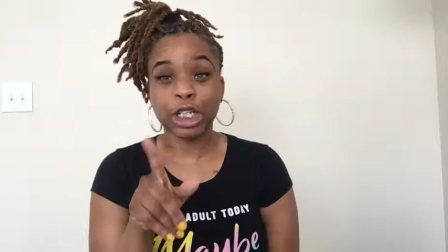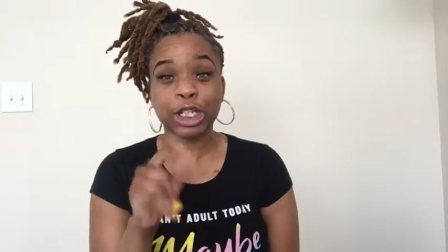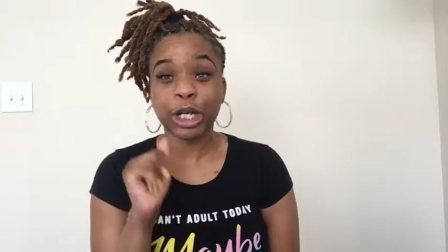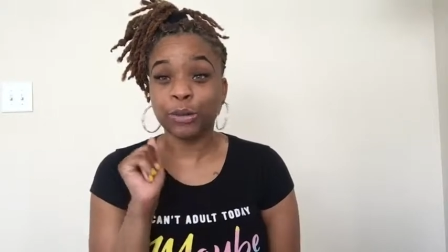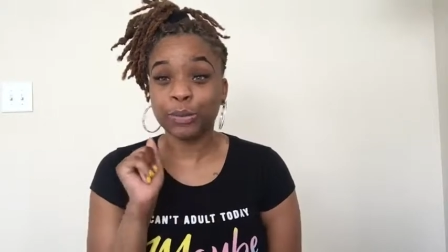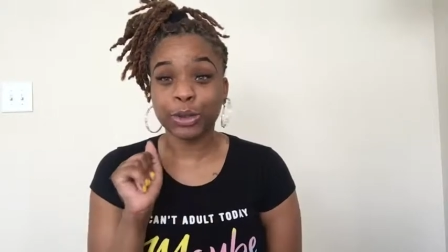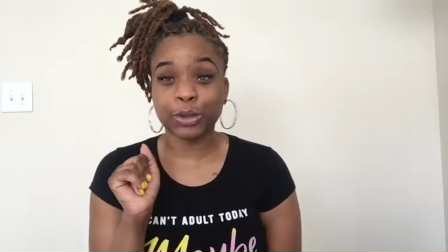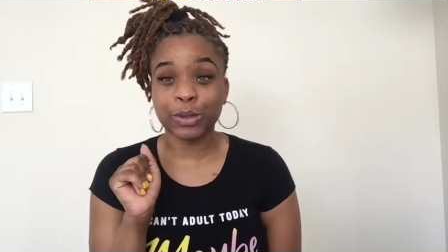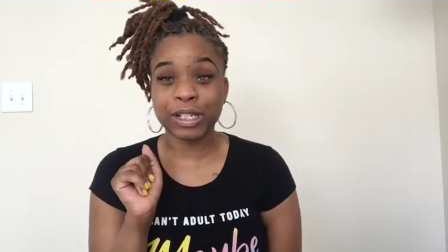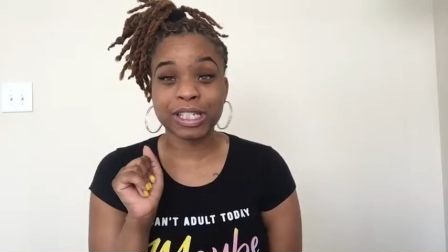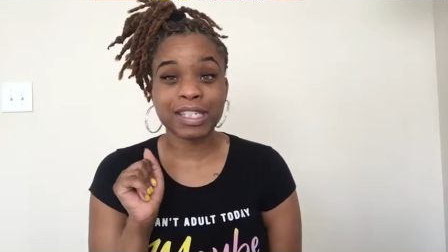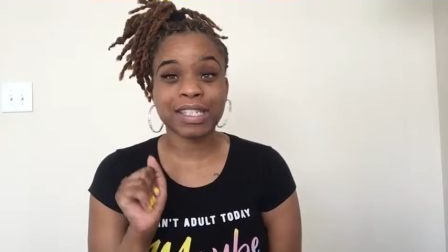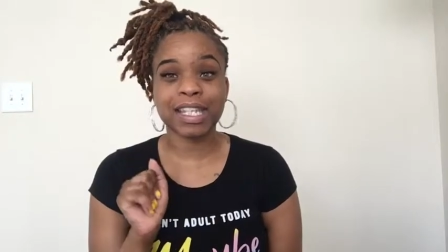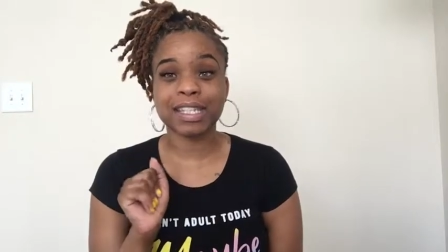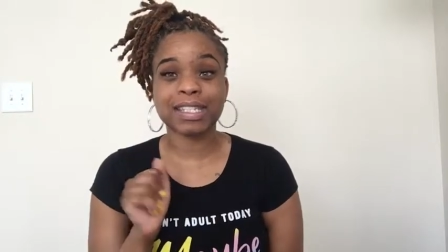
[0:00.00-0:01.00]
Don't do it,
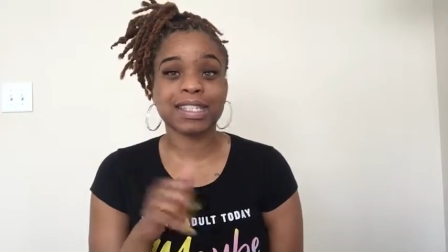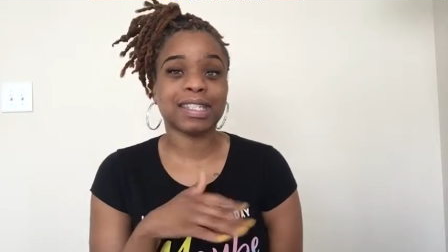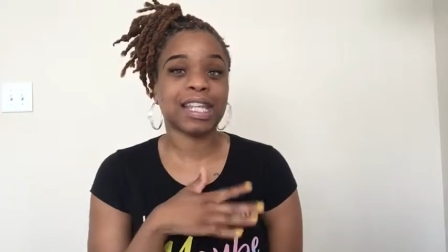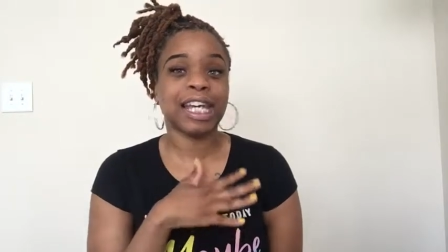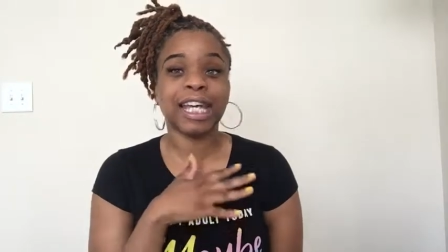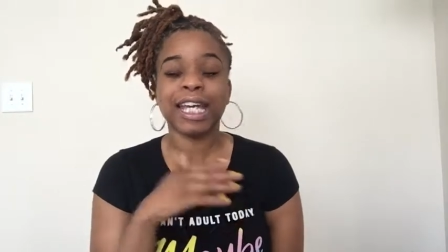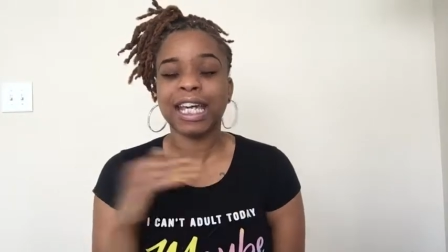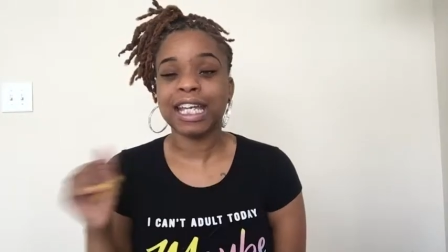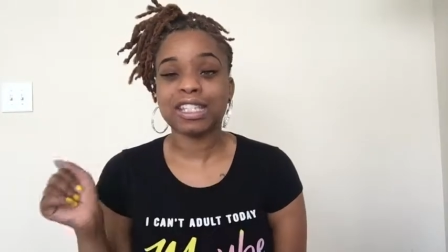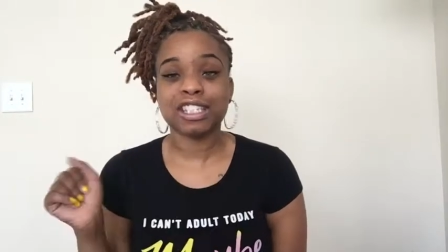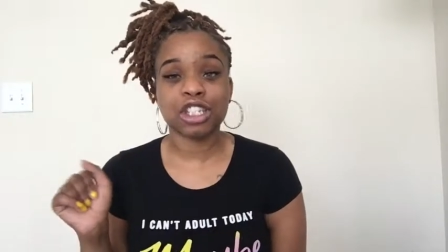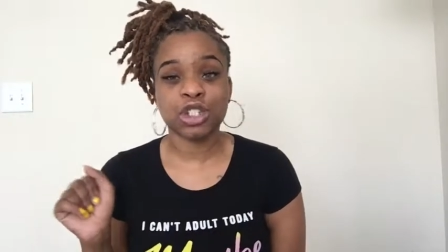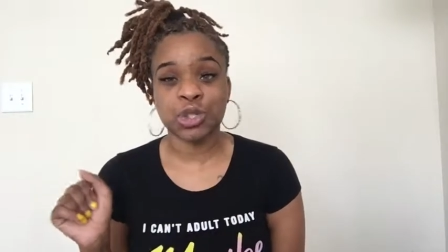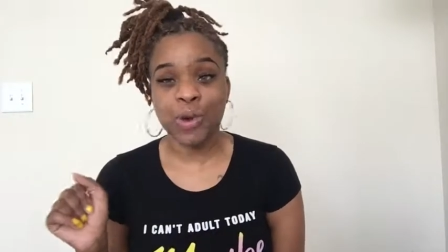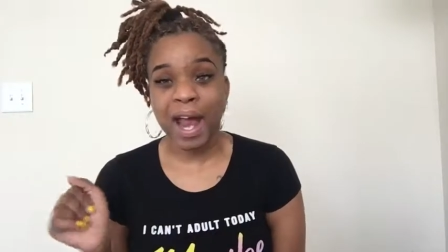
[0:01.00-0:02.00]
sis. It's
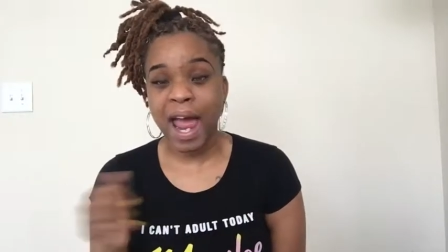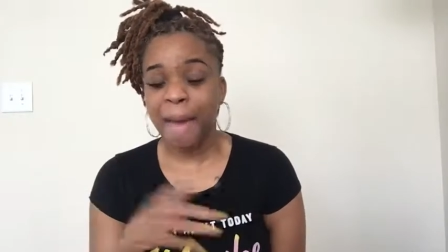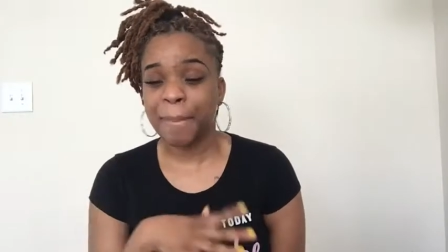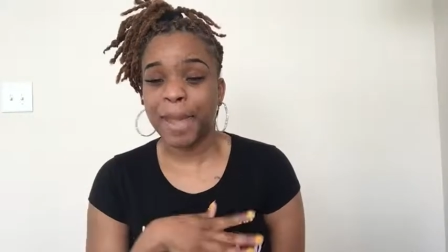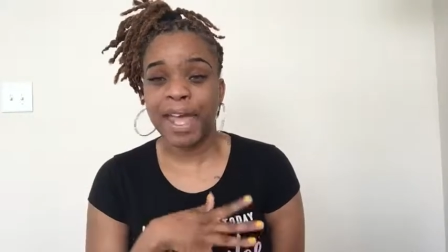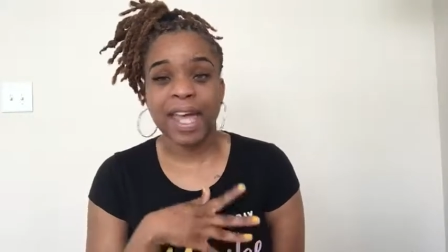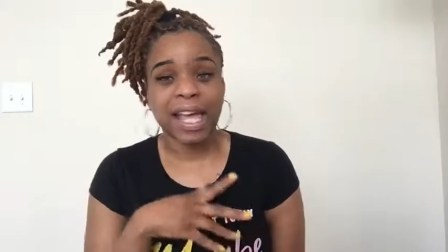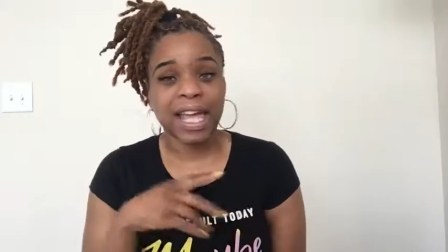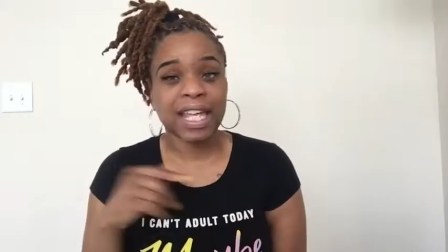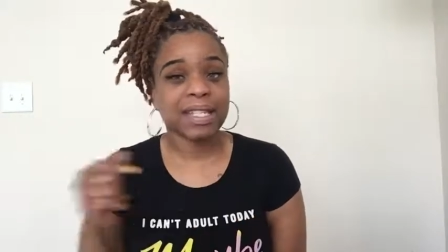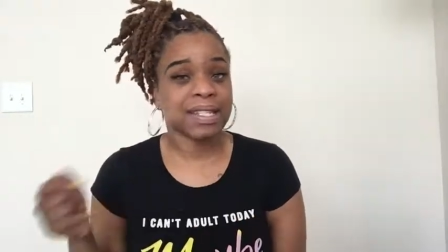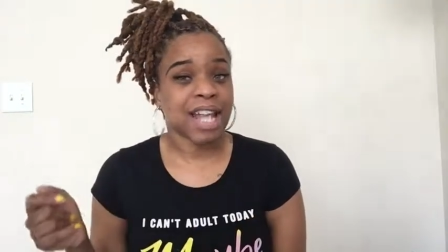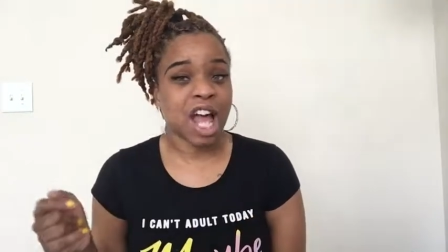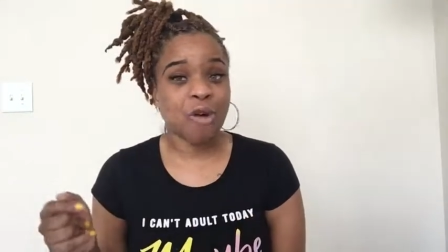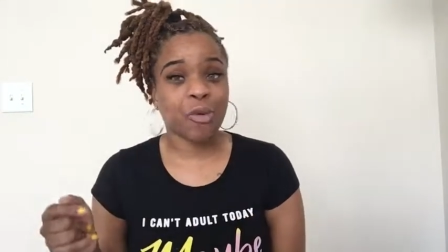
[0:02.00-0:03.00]
a trap.
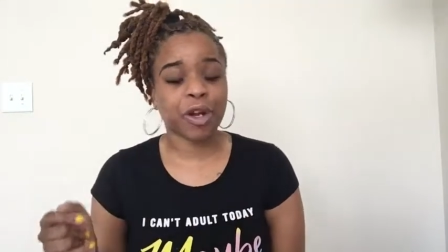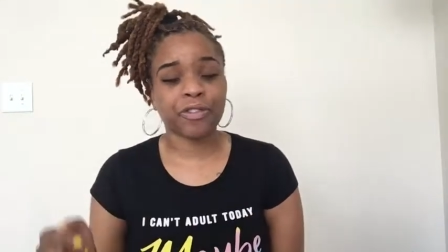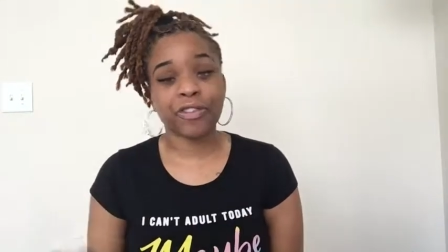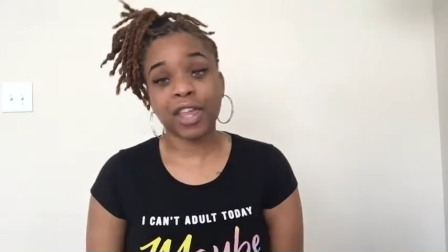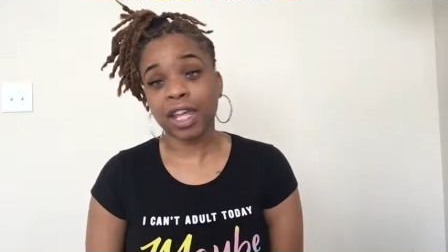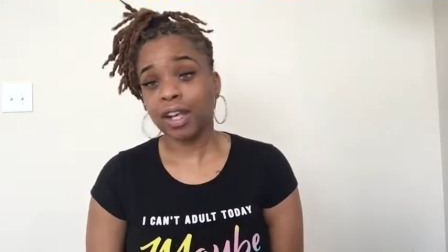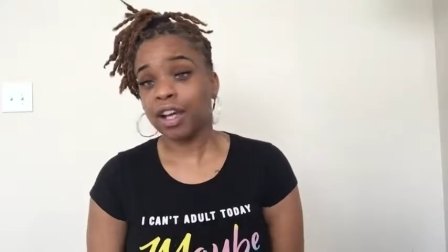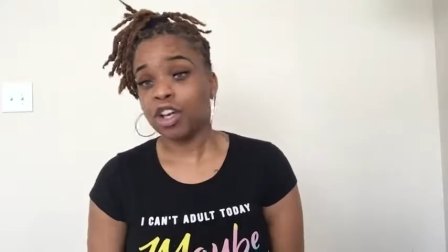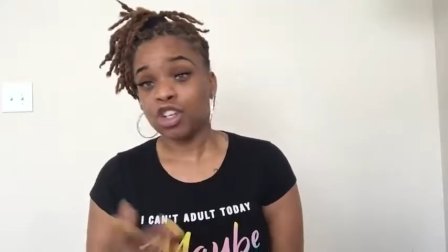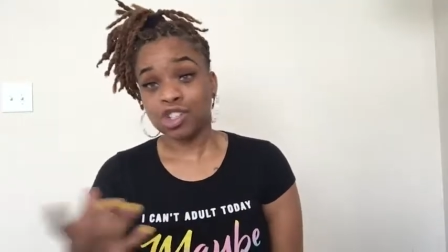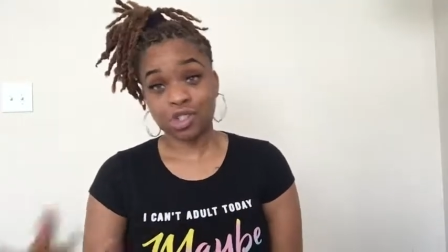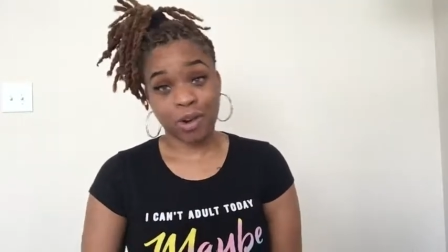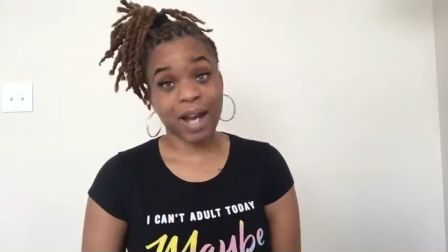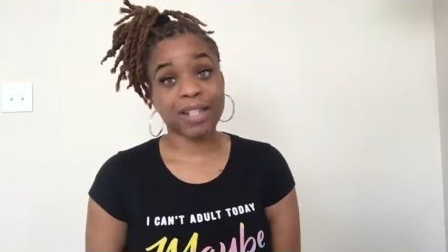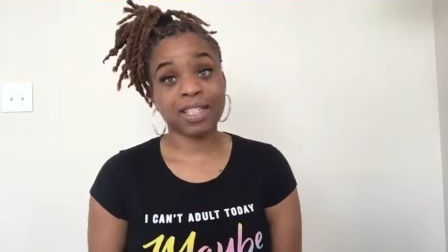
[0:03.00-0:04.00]
It's not worth it.
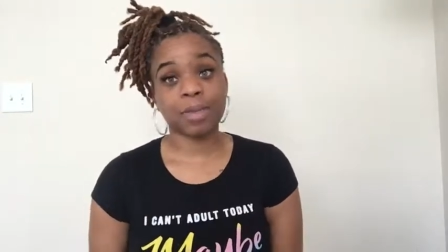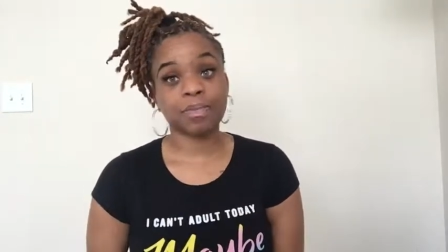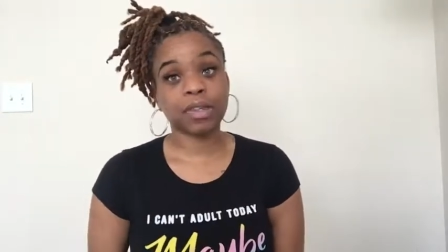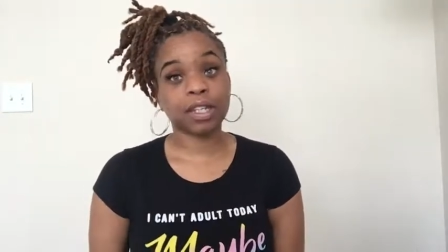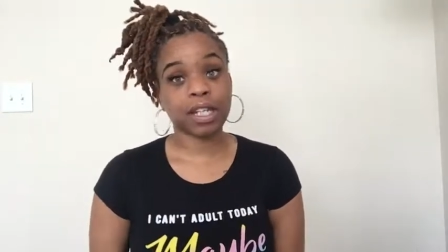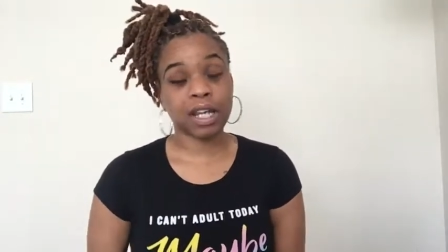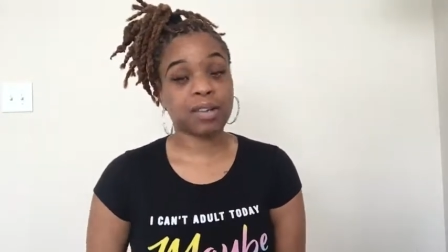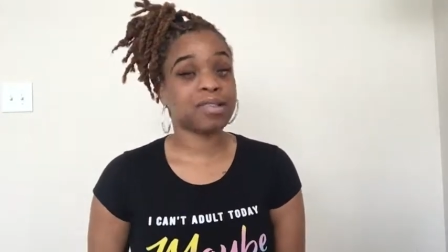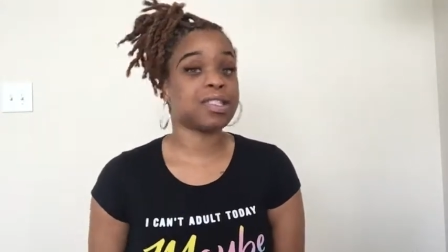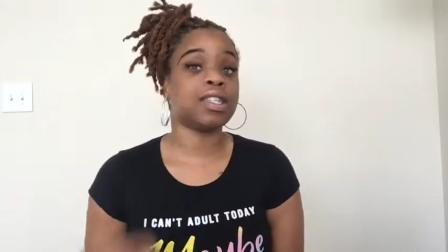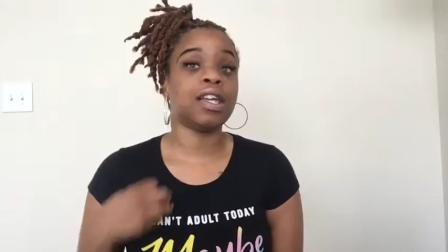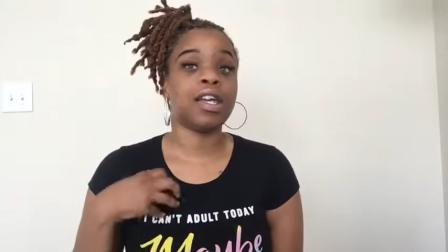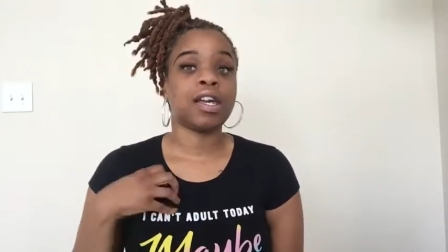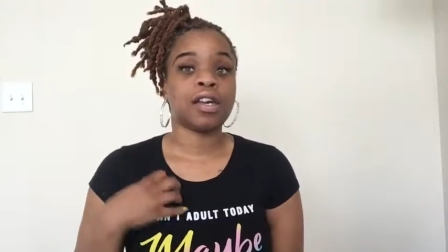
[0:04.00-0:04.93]
Try something else.